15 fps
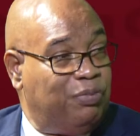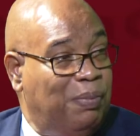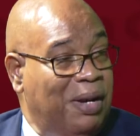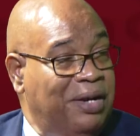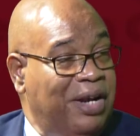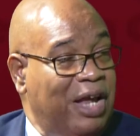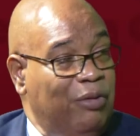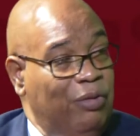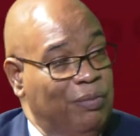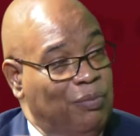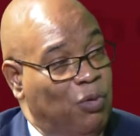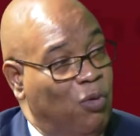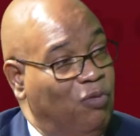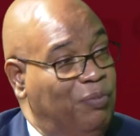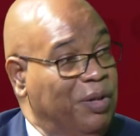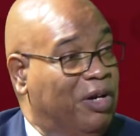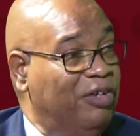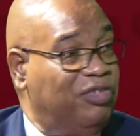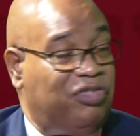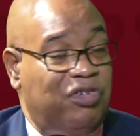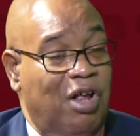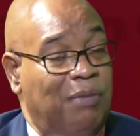span 9 removed
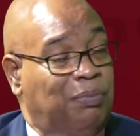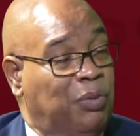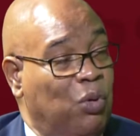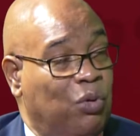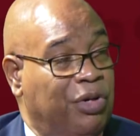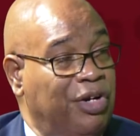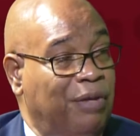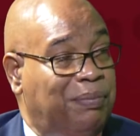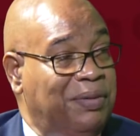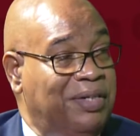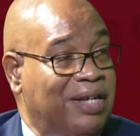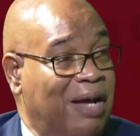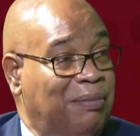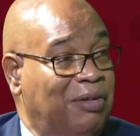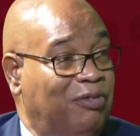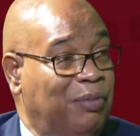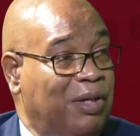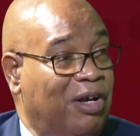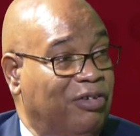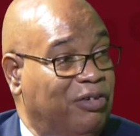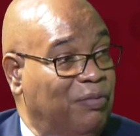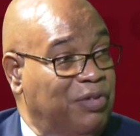because it's all broken up and damaged
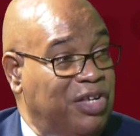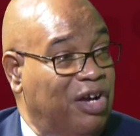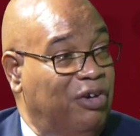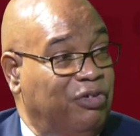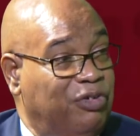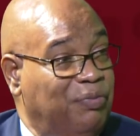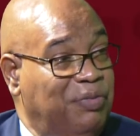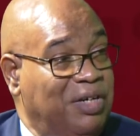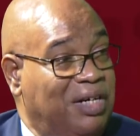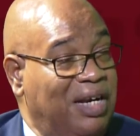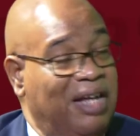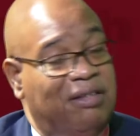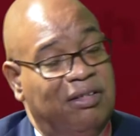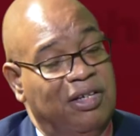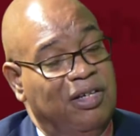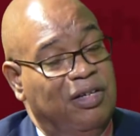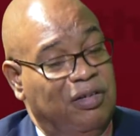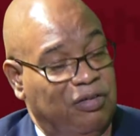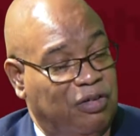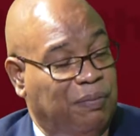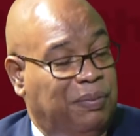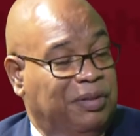because of years of neglect
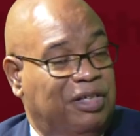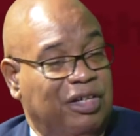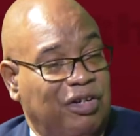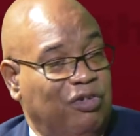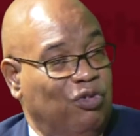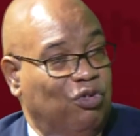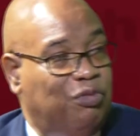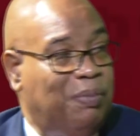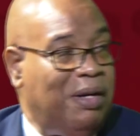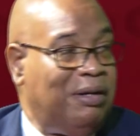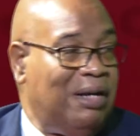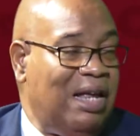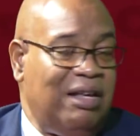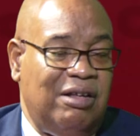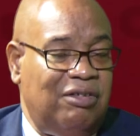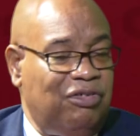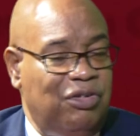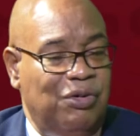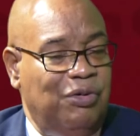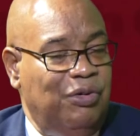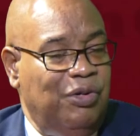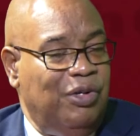to put in a new span 9.
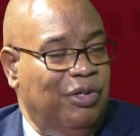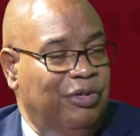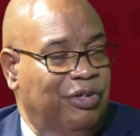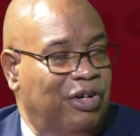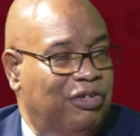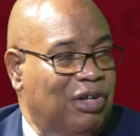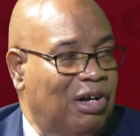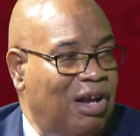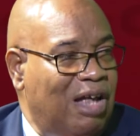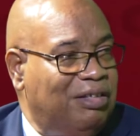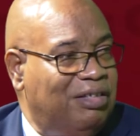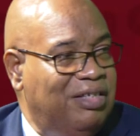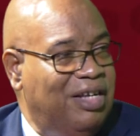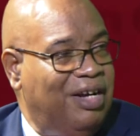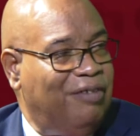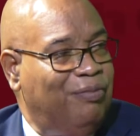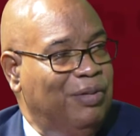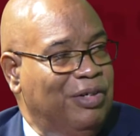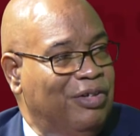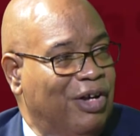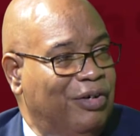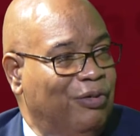So there's a lot that have
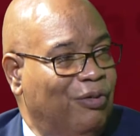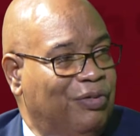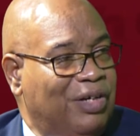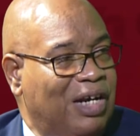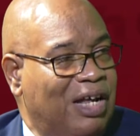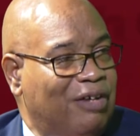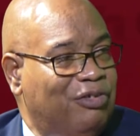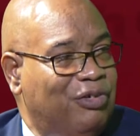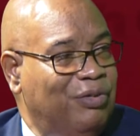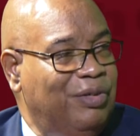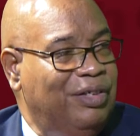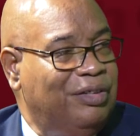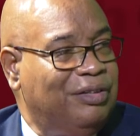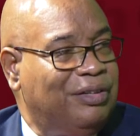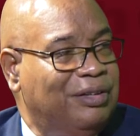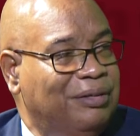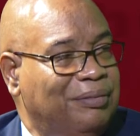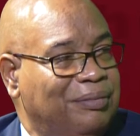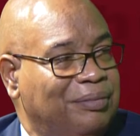been done over the last 2 years.